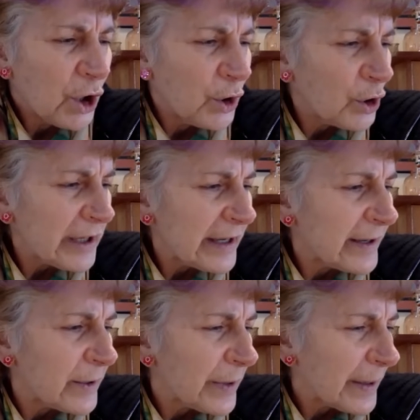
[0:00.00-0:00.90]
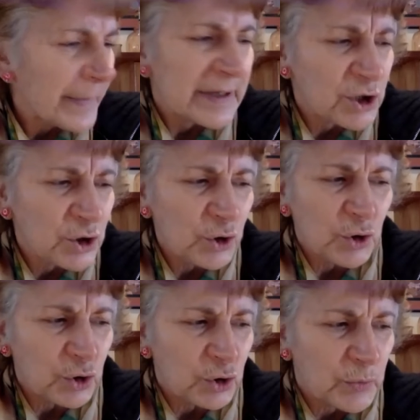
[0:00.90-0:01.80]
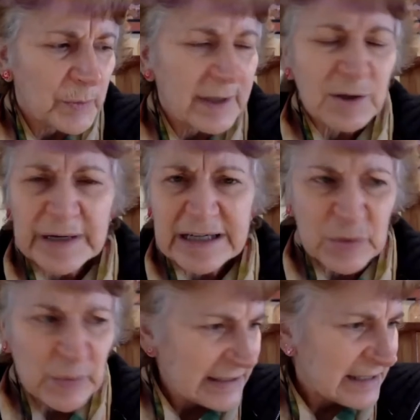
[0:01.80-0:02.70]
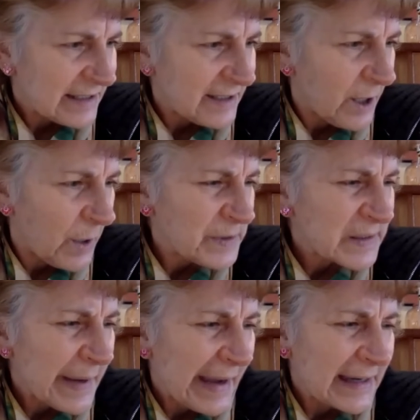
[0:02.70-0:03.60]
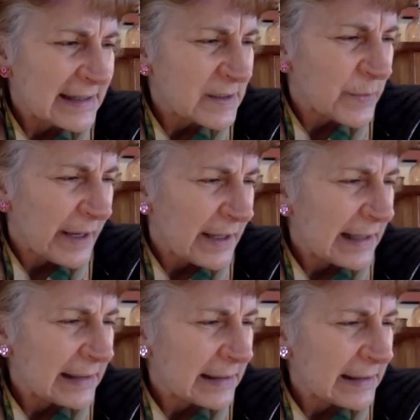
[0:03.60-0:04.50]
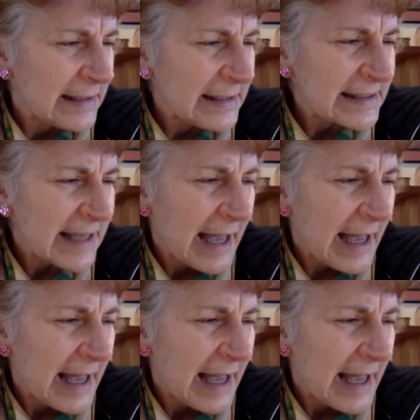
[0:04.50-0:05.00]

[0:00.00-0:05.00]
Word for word: Earlier, in June 2020, I was amazed when Liz